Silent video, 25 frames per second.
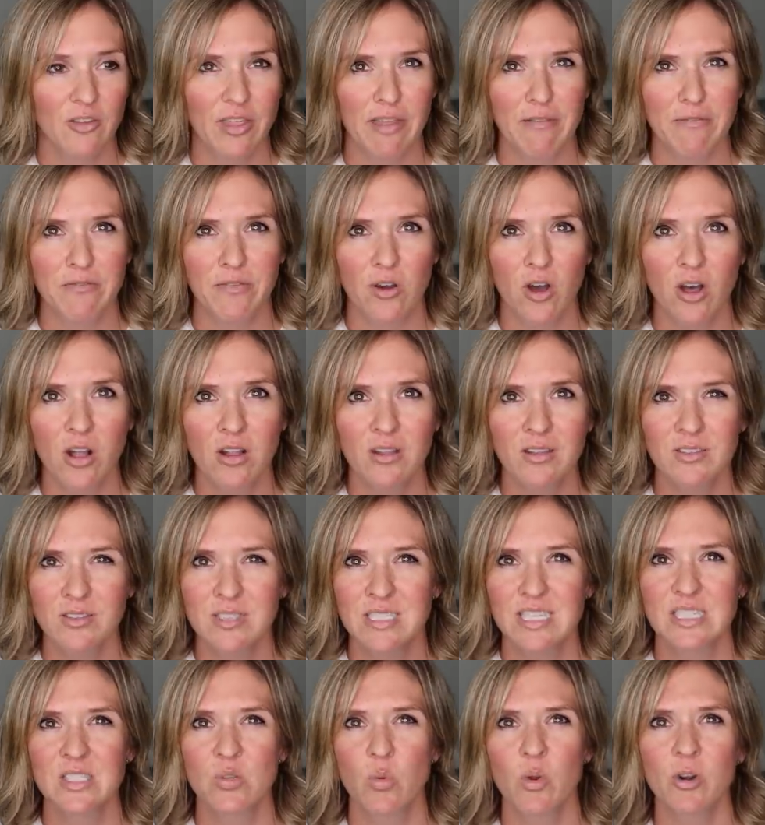Are they fall?
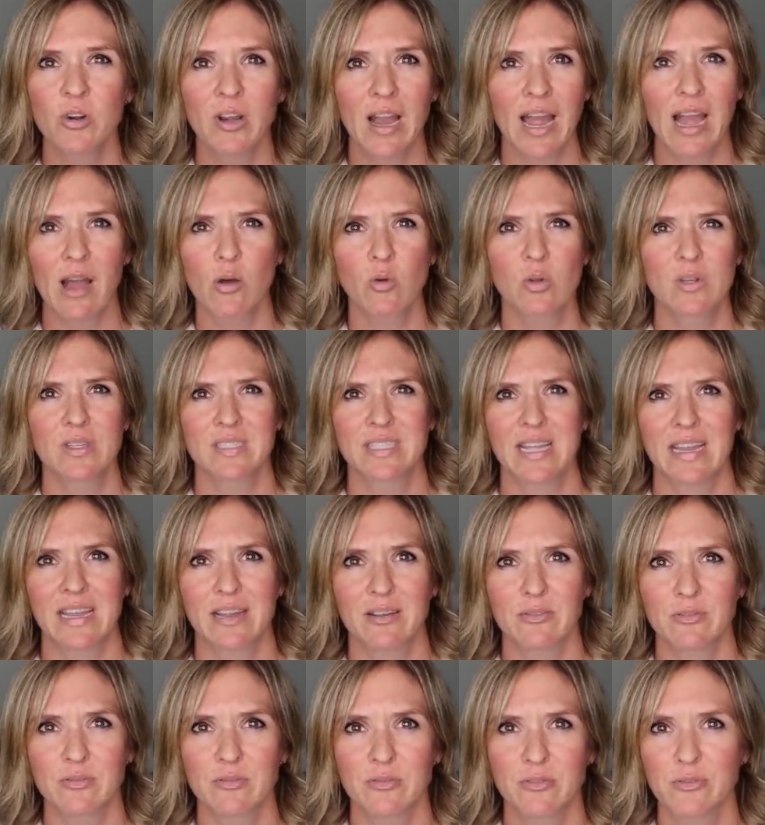Since when are owls
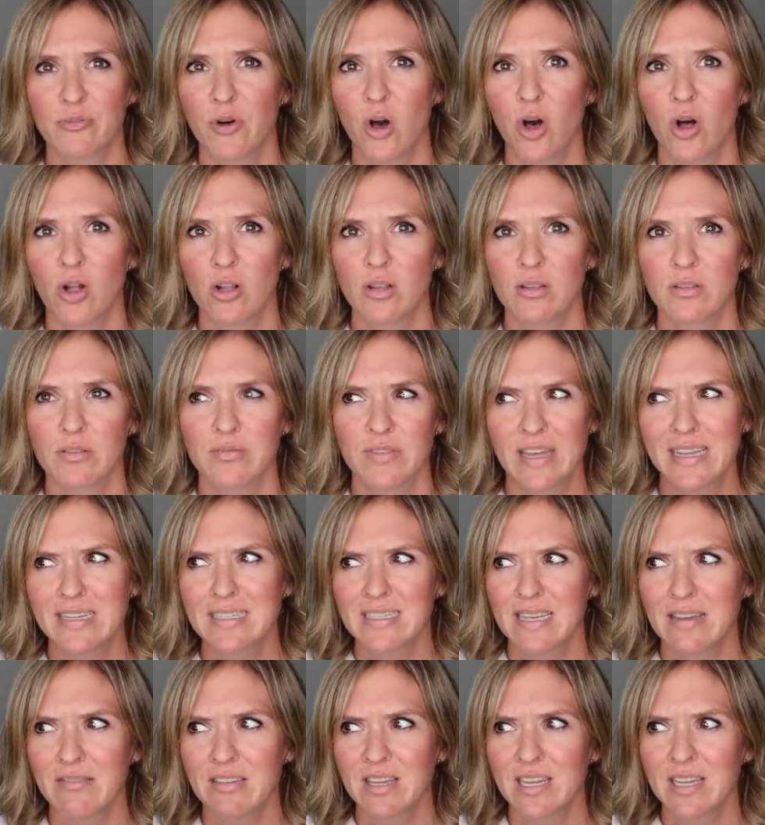like fall,
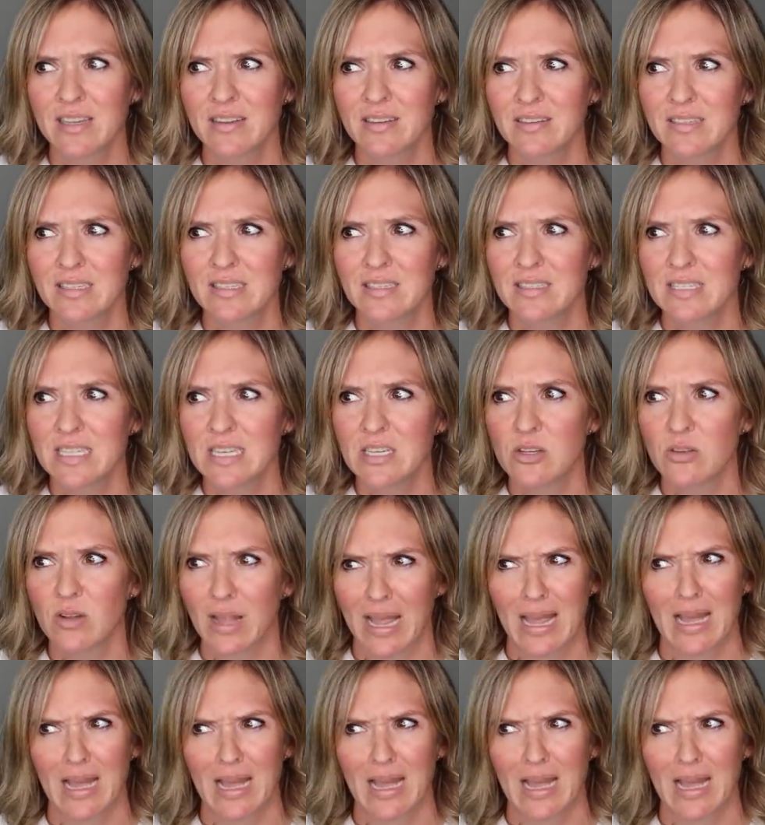Thanksgiving, deep